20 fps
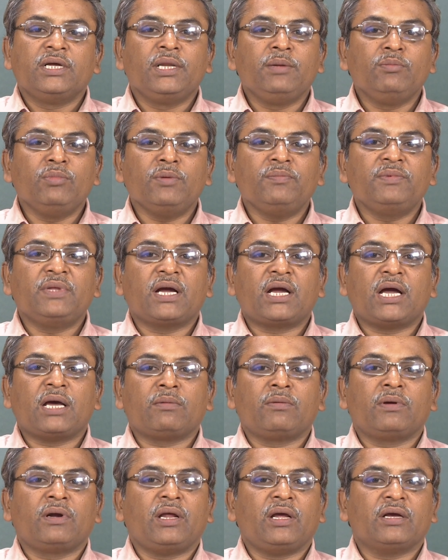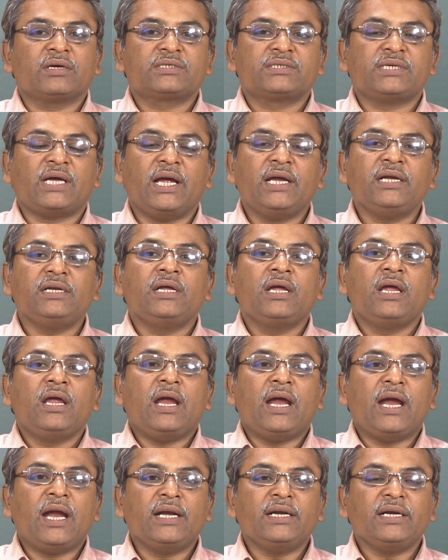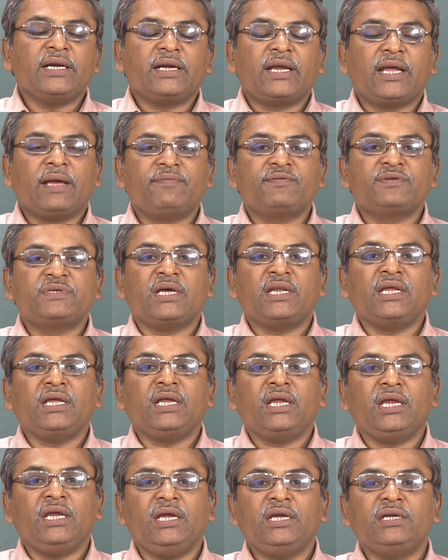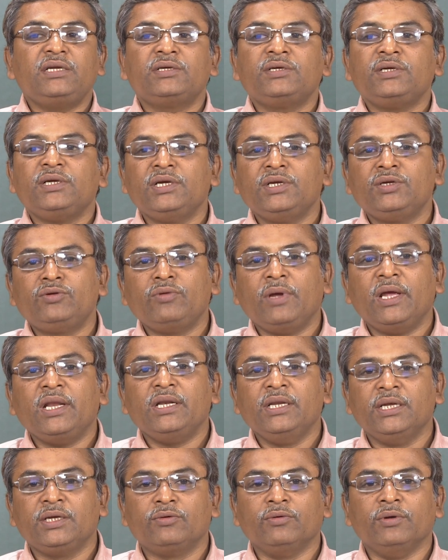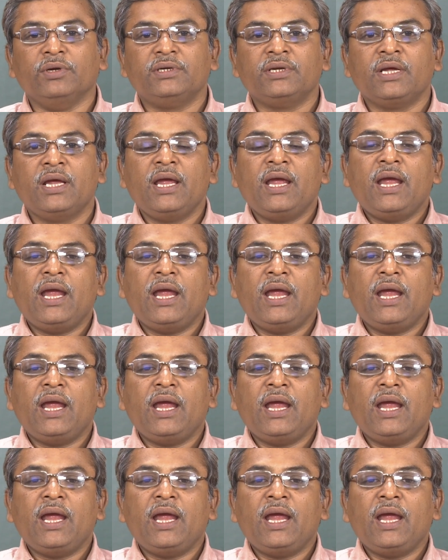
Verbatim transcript: remove the carbon dioxide and capturing it into a liquid